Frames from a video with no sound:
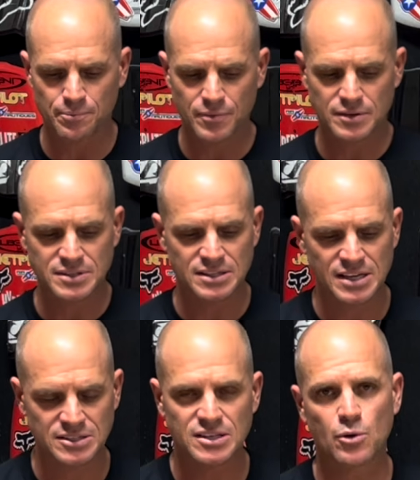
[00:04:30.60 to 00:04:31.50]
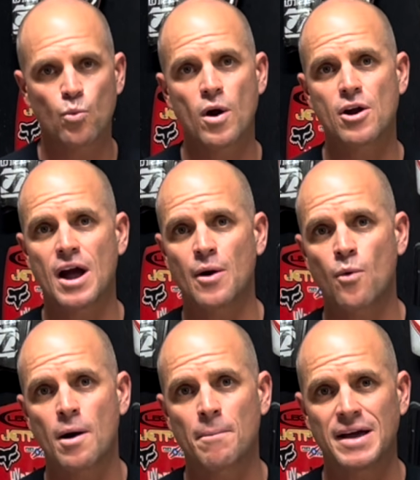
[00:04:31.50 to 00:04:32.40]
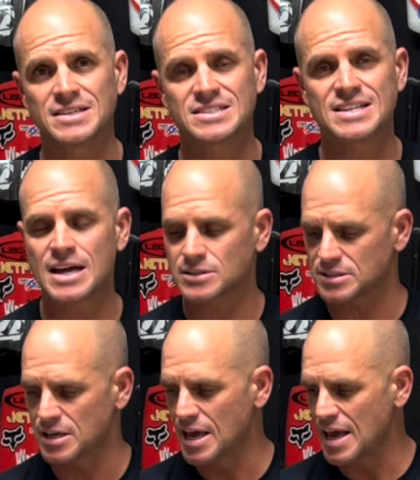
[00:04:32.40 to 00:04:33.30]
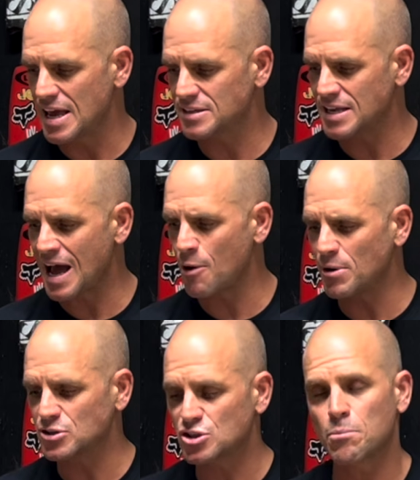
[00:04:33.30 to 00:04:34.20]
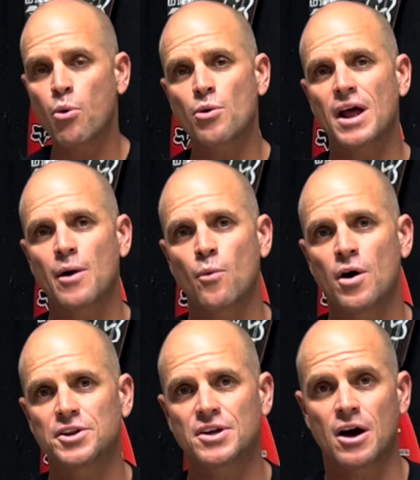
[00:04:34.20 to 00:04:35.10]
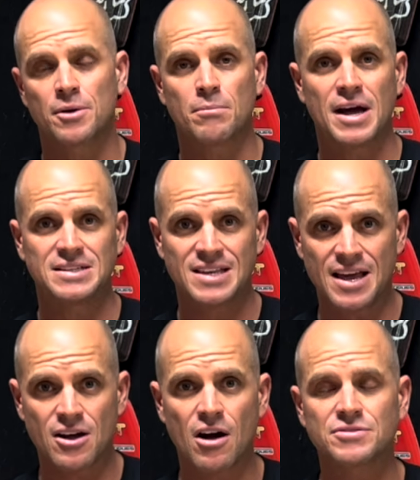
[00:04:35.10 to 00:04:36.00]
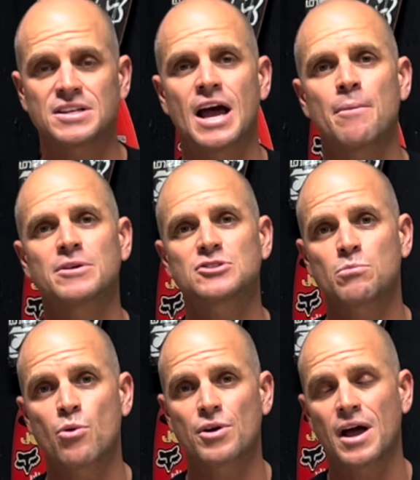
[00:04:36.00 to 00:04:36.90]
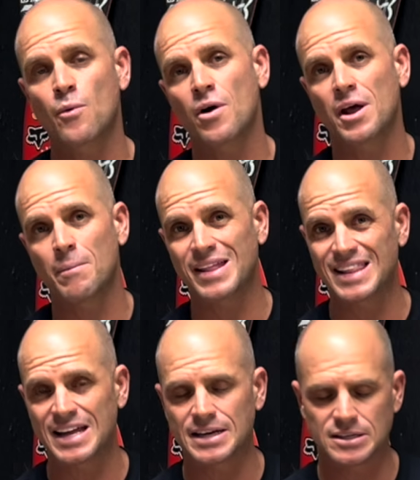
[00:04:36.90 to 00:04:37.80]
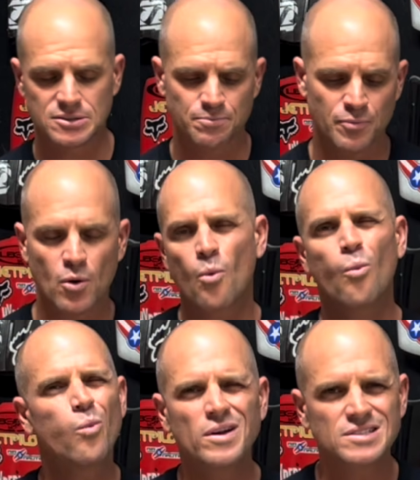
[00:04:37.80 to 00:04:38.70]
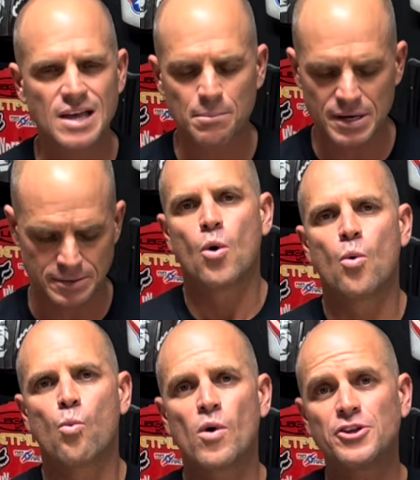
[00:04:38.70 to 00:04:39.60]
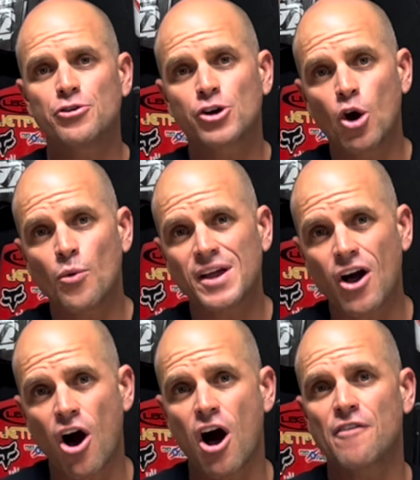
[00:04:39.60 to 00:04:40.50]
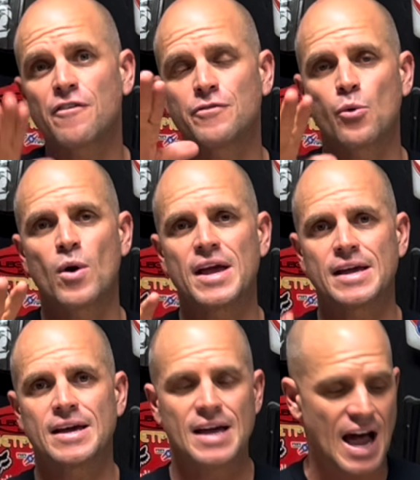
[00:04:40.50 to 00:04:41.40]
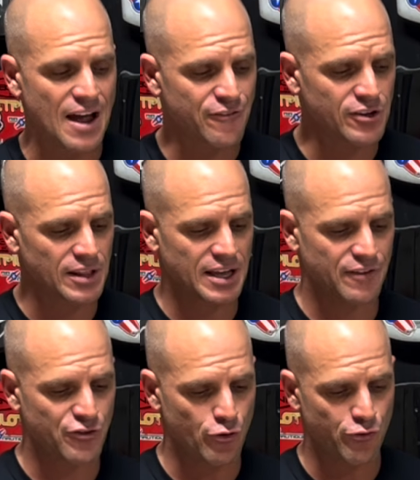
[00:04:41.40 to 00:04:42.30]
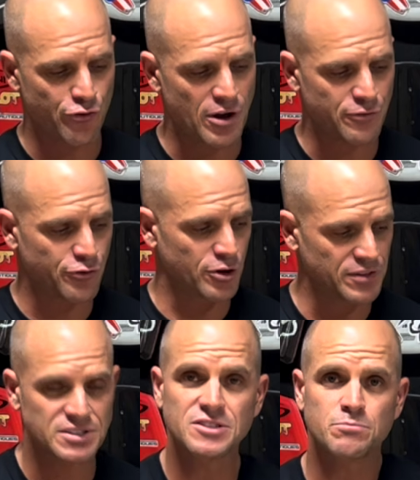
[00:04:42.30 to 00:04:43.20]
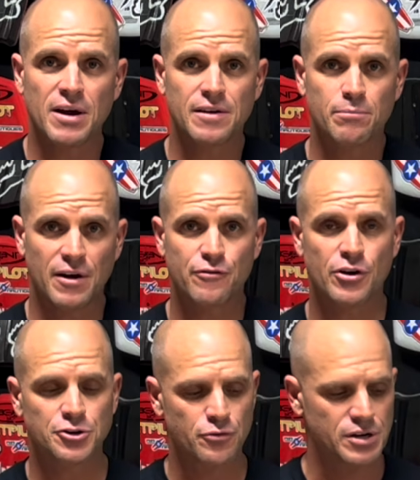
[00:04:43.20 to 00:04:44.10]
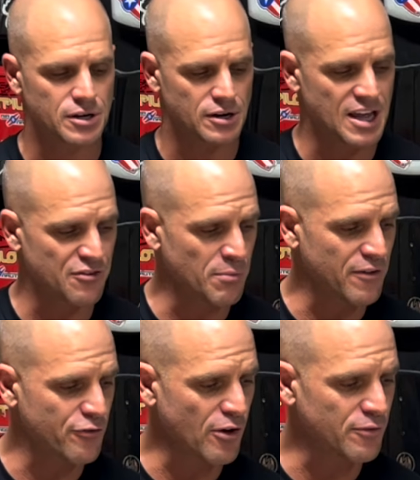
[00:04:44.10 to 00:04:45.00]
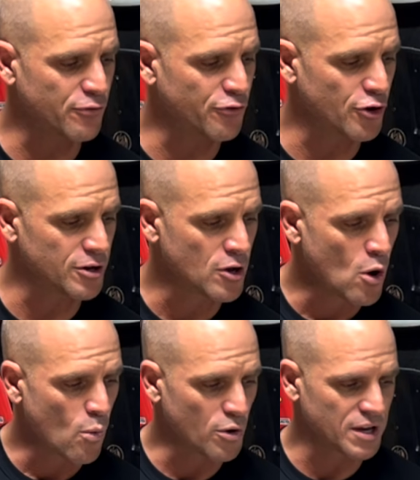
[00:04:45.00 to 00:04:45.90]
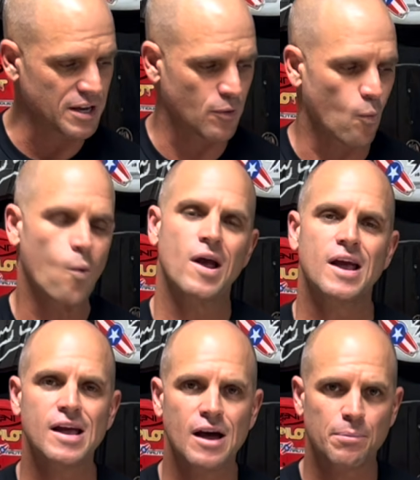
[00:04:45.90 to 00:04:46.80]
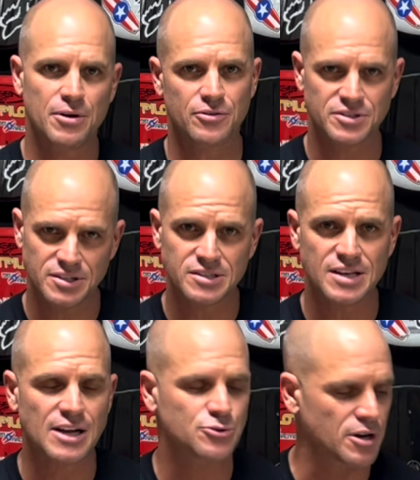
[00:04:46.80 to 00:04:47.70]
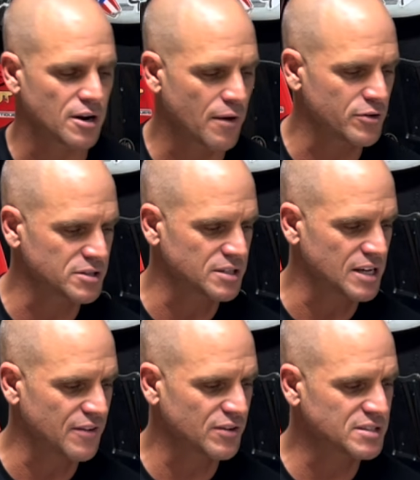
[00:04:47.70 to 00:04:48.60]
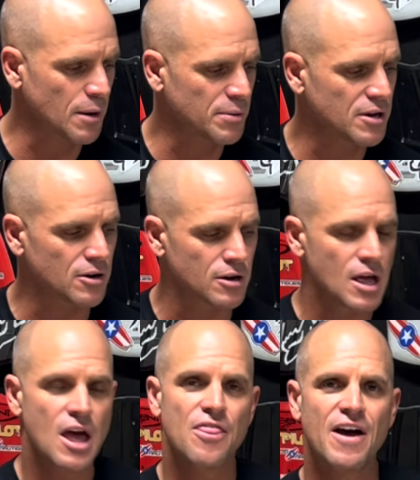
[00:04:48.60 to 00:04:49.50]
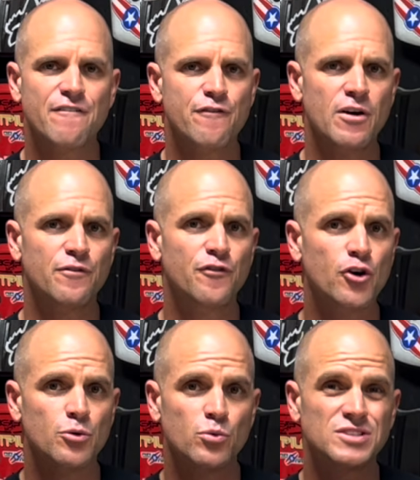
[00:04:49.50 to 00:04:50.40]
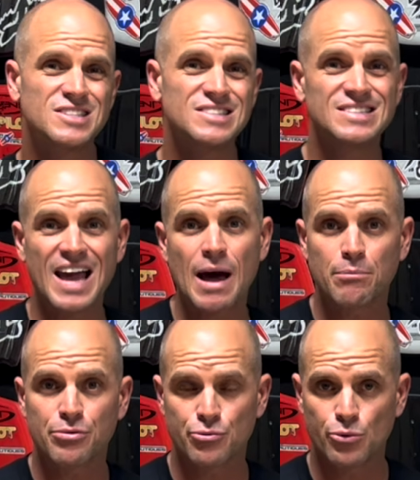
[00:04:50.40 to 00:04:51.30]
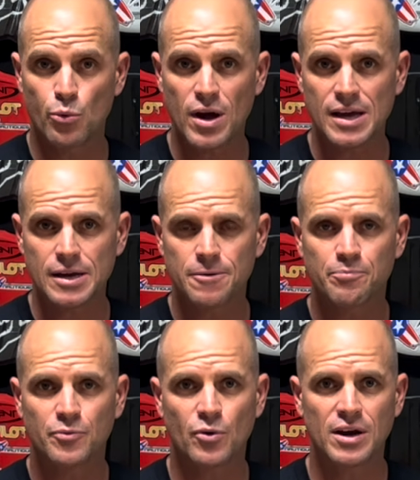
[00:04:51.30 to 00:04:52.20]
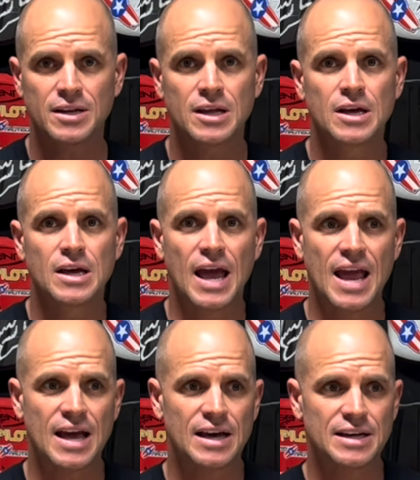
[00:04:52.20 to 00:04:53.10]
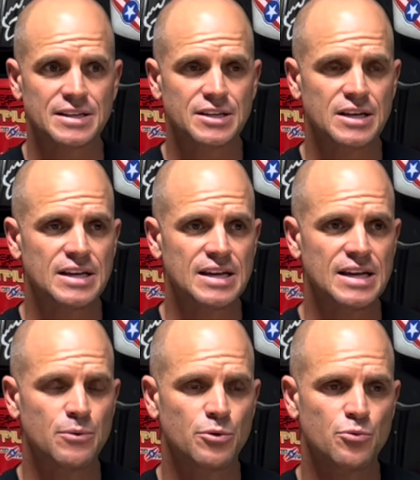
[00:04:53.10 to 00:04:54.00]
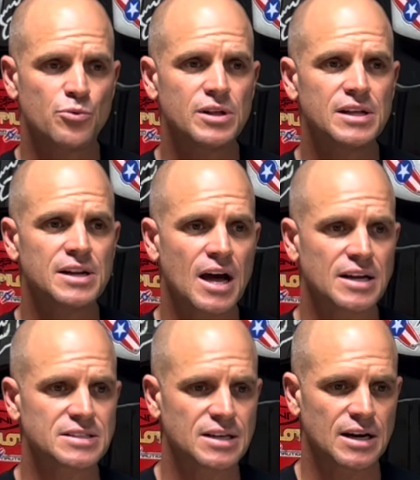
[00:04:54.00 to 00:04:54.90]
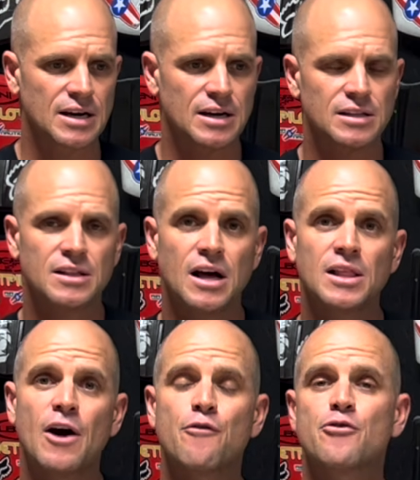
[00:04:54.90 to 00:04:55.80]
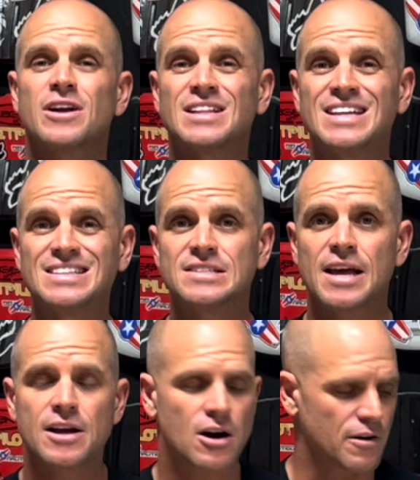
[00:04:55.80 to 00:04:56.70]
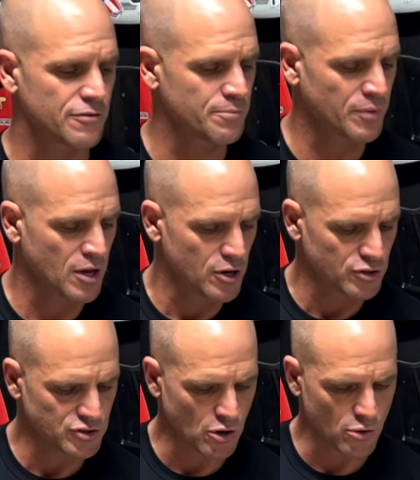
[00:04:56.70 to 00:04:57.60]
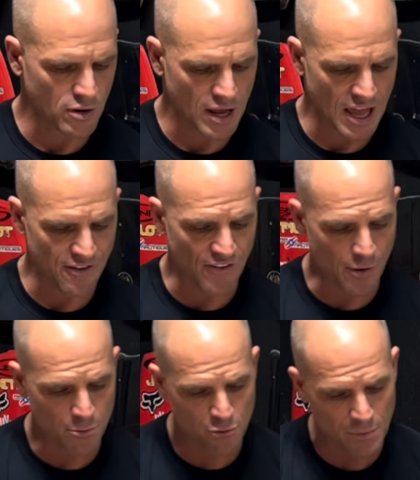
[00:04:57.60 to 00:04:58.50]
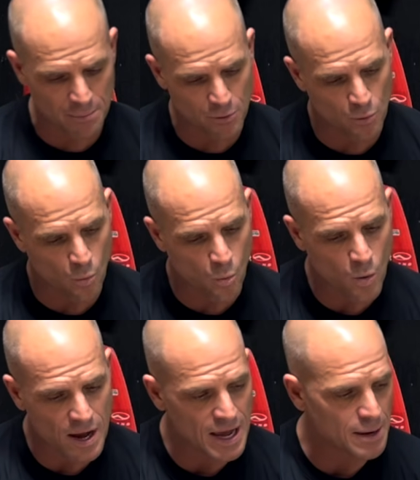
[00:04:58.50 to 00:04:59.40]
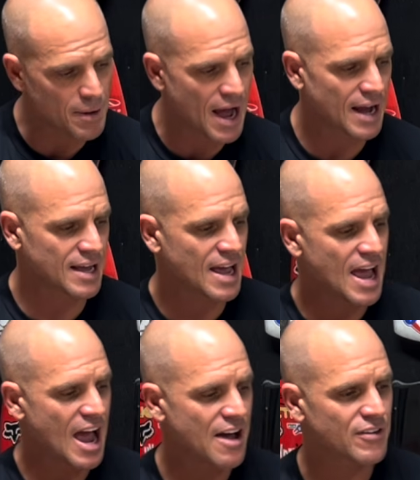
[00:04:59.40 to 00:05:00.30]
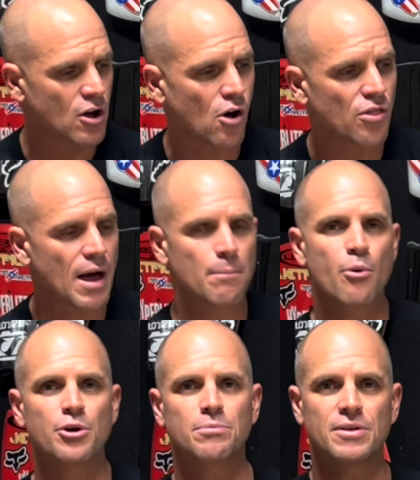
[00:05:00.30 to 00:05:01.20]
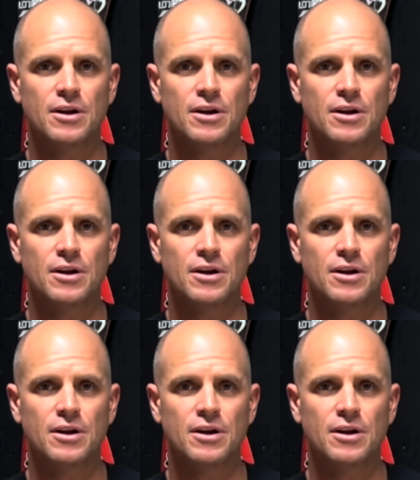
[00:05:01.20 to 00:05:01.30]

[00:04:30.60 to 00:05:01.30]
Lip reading: dictates like where I want my stance is how much support I want on my takeoffs and how much support I want on my landings. What does that mean? When you're going off of the wake, I feel like if your front foot, this is my front over here, if my front foot were to get way up here, this is exaggerated obviously, if it's up here, that front foot would stab through the wake, right? And it would really not allow for a clean takeoff. So if I were to move my boot way back, having all that board up